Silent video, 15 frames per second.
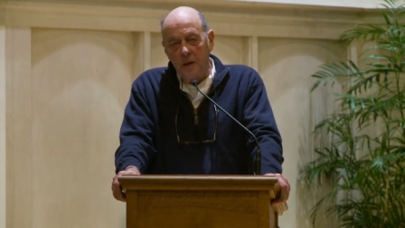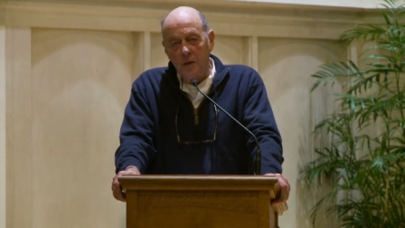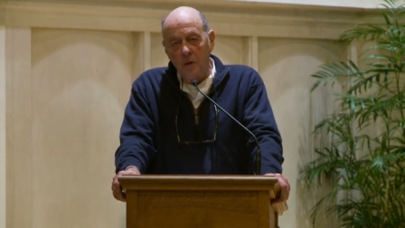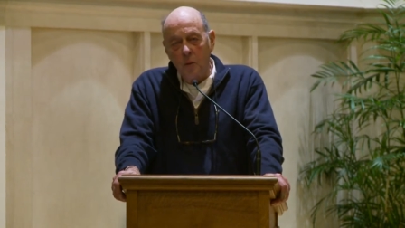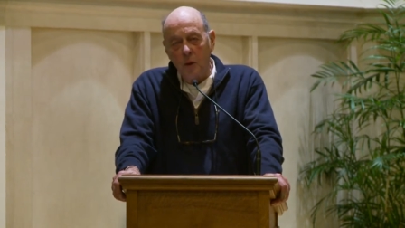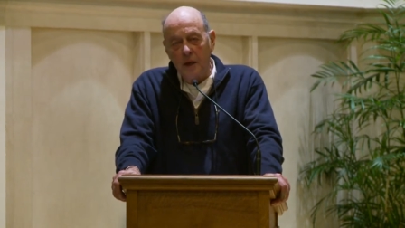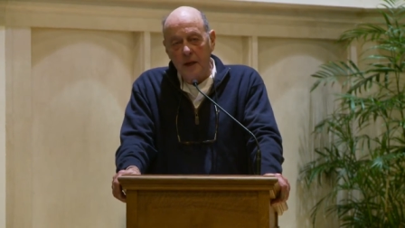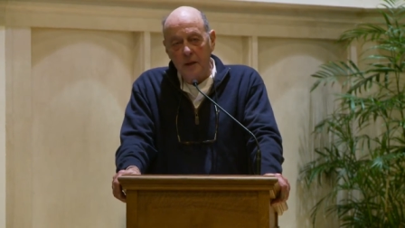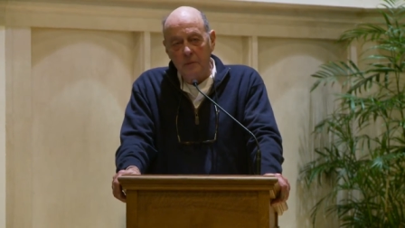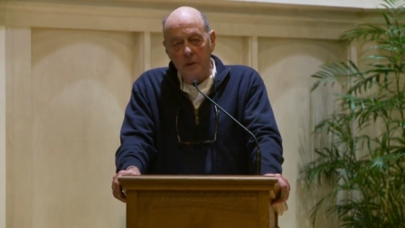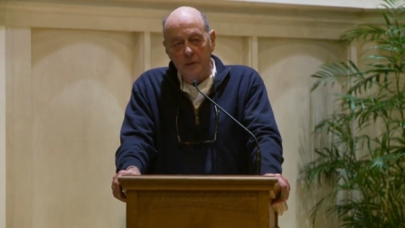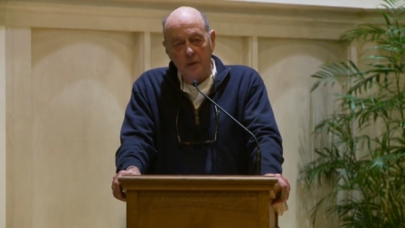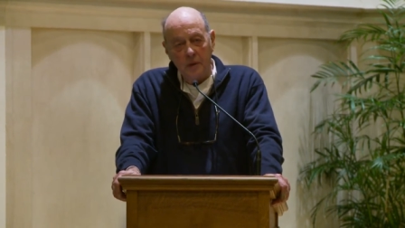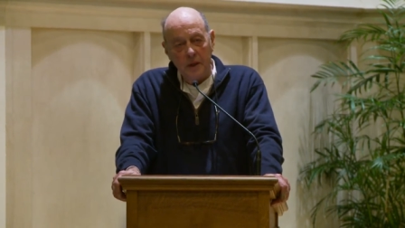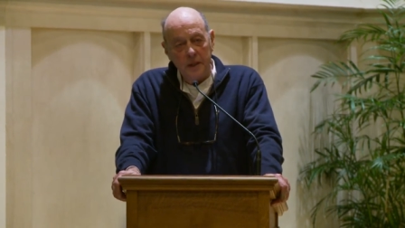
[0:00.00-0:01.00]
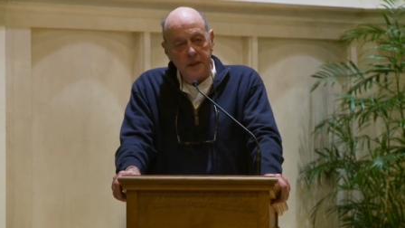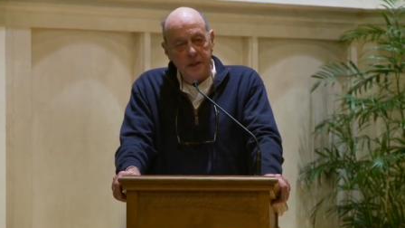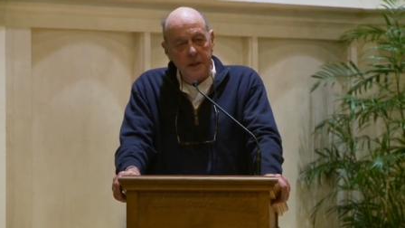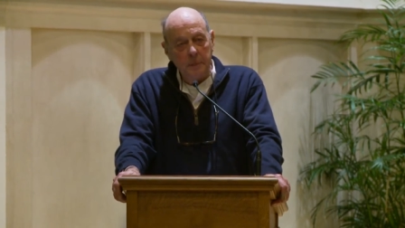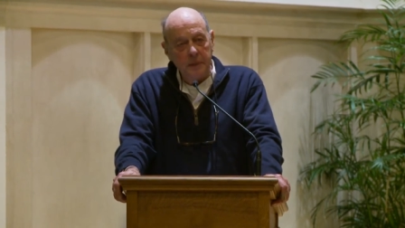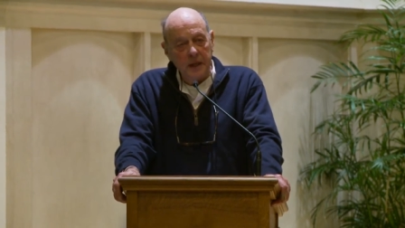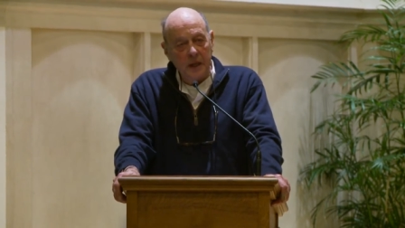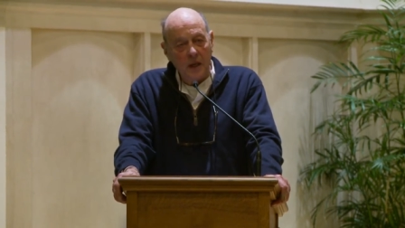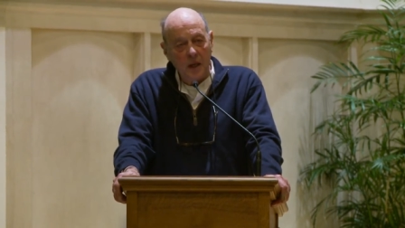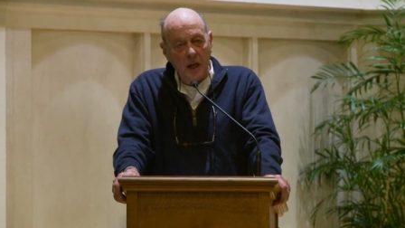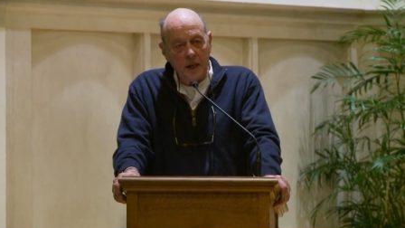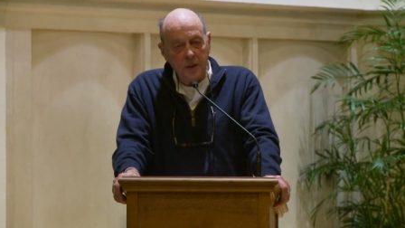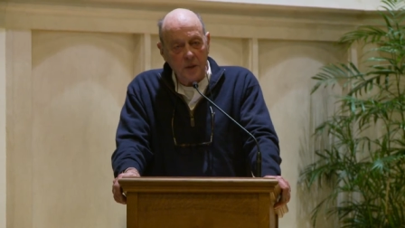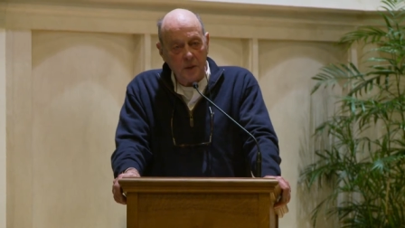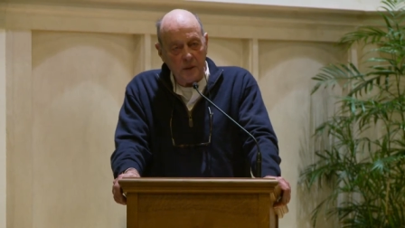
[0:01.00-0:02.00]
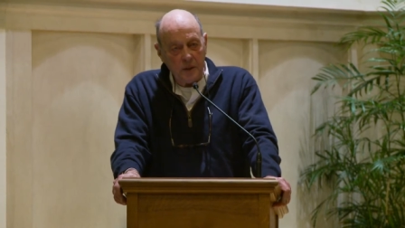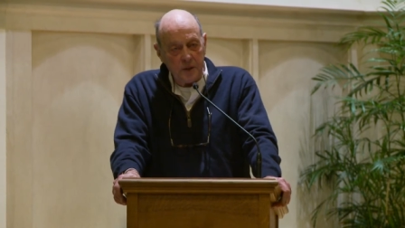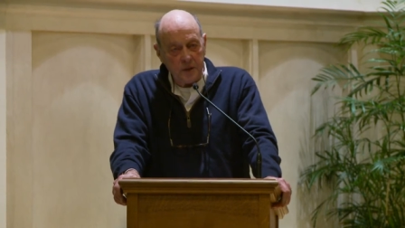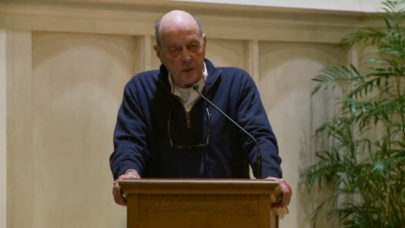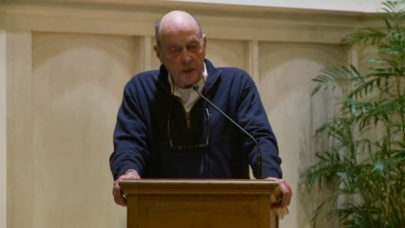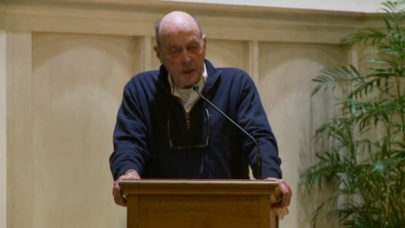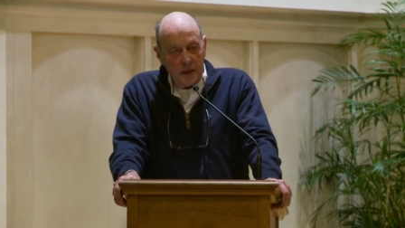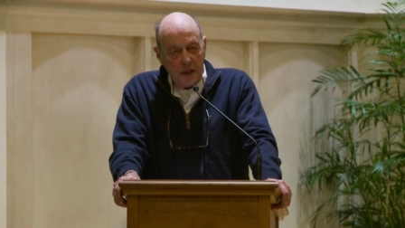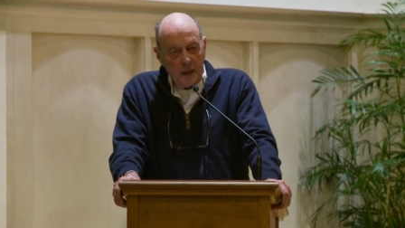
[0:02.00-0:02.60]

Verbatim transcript: Irrawaddy River, a deep ecological history